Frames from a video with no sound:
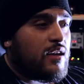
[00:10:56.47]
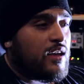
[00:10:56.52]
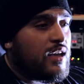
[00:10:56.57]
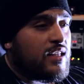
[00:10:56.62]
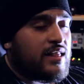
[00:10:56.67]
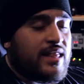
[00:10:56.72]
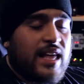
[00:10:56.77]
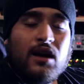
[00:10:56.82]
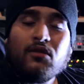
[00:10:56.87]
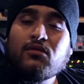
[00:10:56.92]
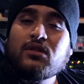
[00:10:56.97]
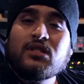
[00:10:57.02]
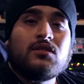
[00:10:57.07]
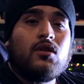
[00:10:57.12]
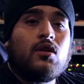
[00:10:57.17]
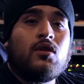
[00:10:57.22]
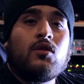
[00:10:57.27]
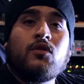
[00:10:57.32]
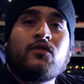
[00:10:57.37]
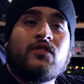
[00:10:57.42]
And that was
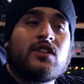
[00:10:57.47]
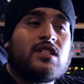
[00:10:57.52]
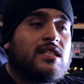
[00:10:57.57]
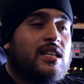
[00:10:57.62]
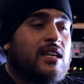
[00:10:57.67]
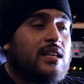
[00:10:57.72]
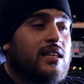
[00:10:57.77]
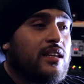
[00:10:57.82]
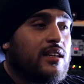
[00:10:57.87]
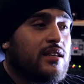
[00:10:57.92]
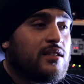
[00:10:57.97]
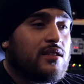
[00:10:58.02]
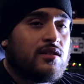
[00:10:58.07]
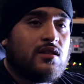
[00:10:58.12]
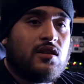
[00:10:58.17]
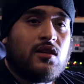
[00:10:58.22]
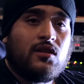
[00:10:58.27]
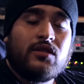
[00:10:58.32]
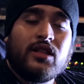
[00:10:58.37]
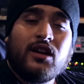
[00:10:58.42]
over 10 years
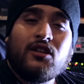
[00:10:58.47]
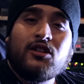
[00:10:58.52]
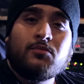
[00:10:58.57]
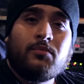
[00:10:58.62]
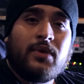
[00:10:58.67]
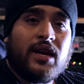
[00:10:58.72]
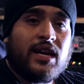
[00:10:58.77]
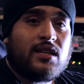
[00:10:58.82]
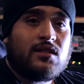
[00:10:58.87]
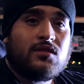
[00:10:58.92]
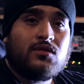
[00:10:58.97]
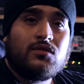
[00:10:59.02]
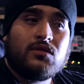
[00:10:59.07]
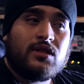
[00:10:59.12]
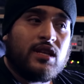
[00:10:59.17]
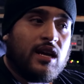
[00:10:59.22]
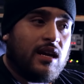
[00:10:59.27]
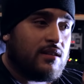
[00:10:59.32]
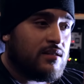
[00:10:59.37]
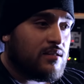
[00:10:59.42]
ago. That was back in
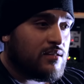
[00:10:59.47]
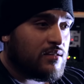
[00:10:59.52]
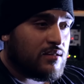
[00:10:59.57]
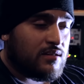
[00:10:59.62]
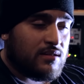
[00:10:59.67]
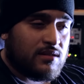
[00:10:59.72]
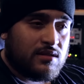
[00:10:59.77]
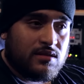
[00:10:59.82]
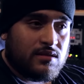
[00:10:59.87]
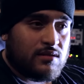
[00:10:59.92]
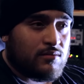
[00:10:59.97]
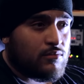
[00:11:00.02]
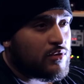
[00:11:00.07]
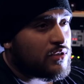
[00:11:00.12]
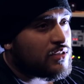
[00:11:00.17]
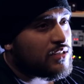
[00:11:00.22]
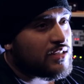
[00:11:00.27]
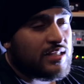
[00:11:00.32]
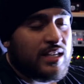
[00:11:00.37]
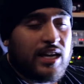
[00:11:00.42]

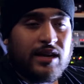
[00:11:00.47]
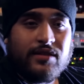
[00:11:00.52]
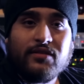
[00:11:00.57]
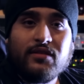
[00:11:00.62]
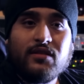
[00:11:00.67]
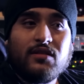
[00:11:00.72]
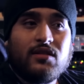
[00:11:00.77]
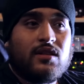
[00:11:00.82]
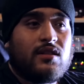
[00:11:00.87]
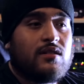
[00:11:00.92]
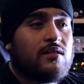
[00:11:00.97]
2007.